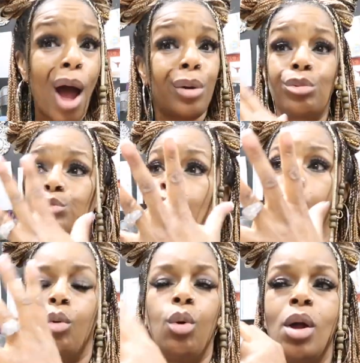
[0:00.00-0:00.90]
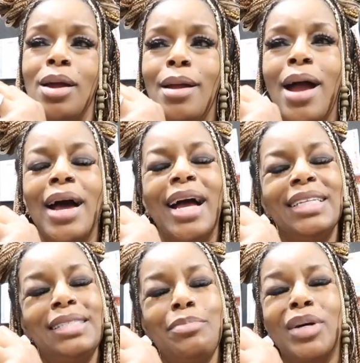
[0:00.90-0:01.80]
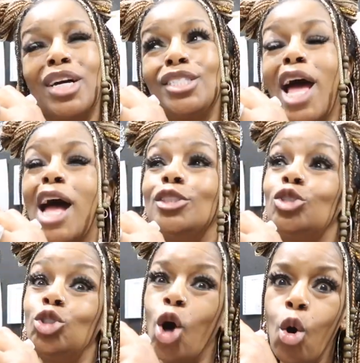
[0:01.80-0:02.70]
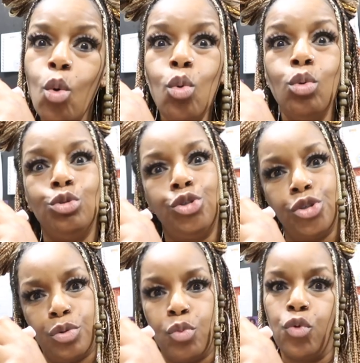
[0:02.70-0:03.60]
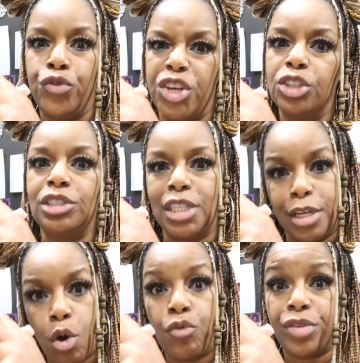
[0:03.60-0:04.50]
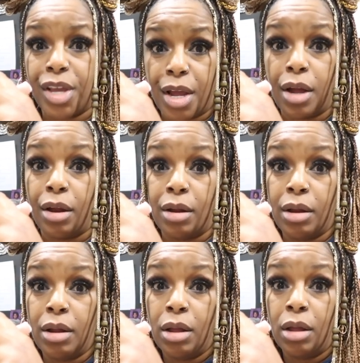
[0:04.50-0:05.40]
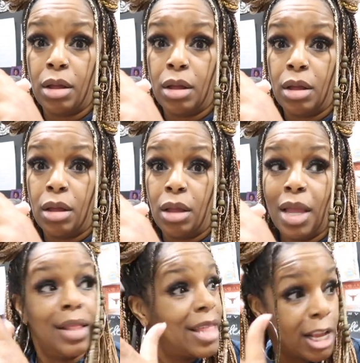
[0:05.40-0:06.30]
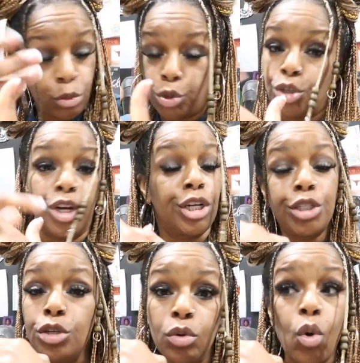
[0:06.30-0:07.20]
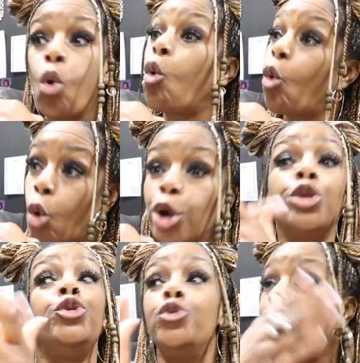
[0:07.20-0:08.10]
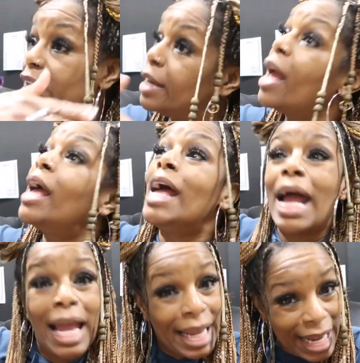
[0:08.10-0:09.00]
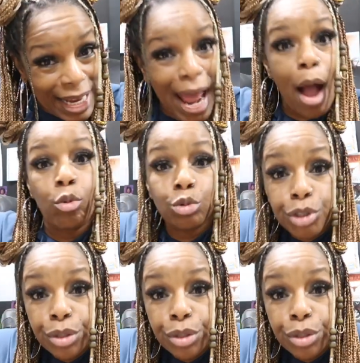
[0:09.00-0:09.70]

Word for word: I don't know. I said, because I told you to move your seat over there. And that's what you're going to do. Or you can get out.